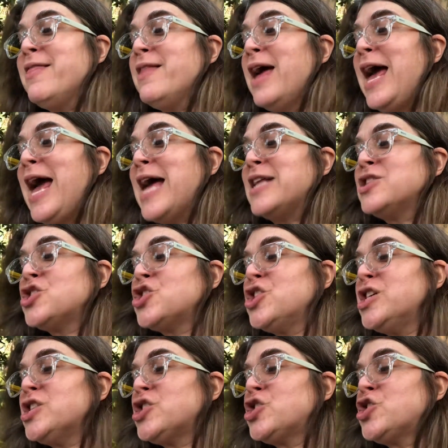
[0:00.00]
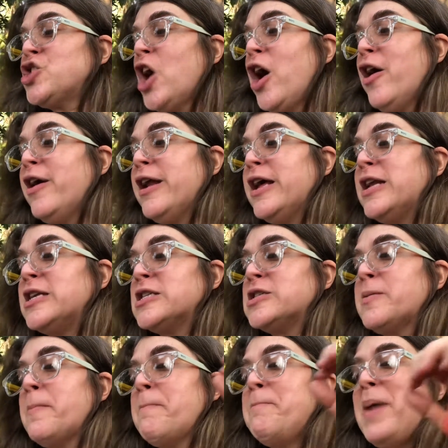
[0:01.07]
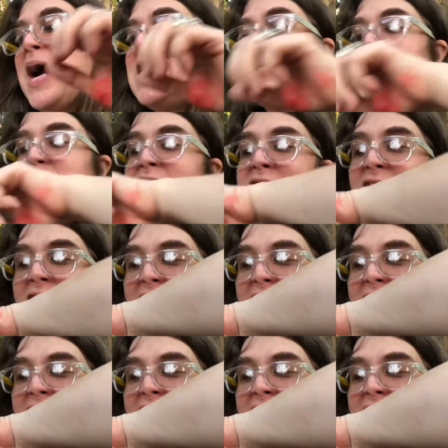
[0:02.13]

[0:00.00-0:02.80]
and she started biting